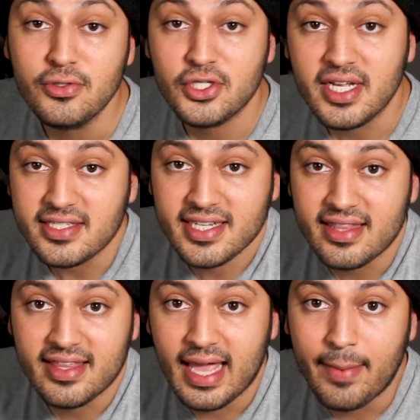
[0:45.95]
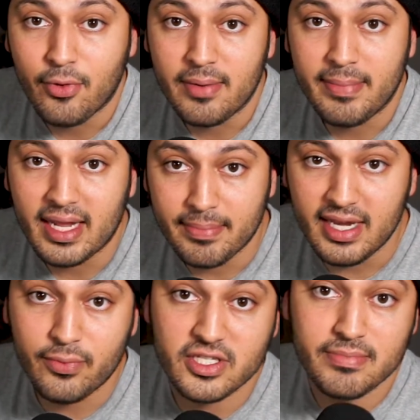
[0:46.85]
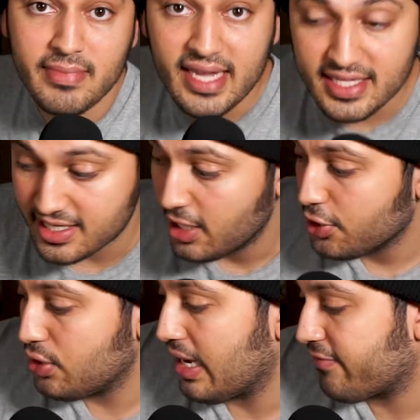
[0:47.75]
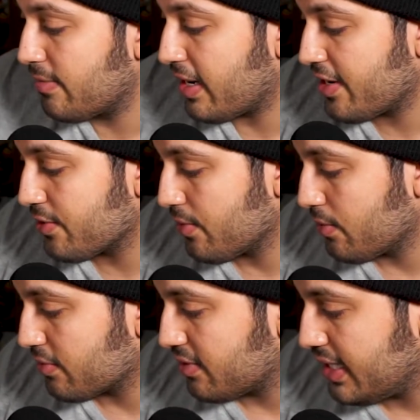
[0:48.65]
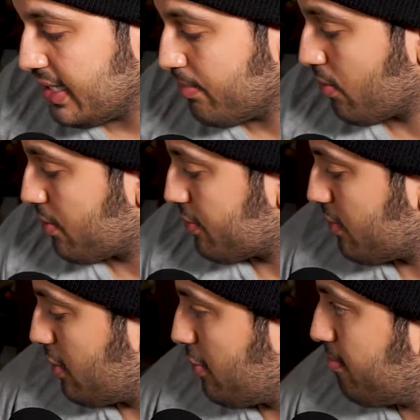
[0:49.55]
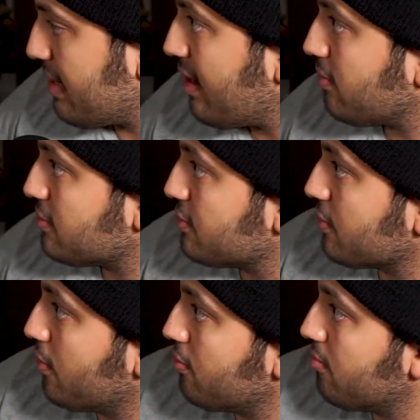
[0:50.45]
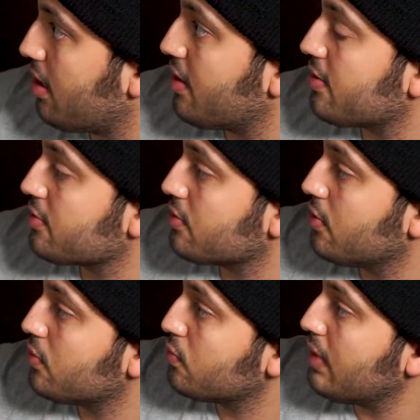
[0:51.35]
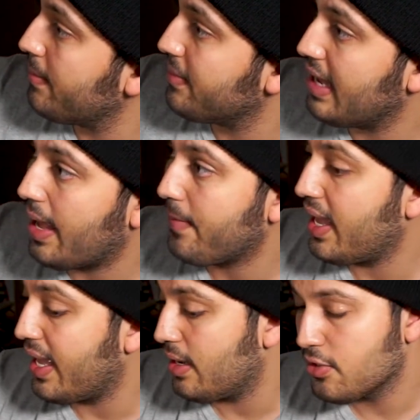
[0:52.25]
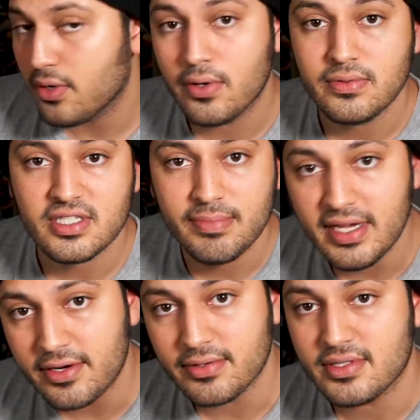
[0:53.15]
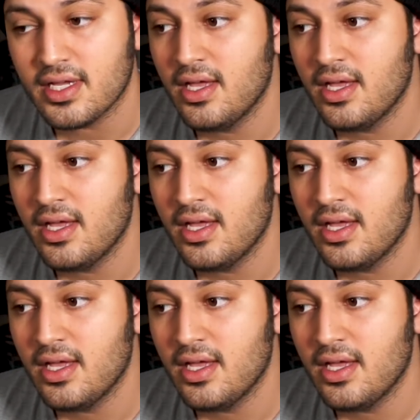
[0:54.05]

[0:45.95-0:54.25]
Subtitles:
just get the M1 Mac Mini, which means you have to buy your own keyboard, your own mouse, your own monitor, your own webcam, and your own speakers.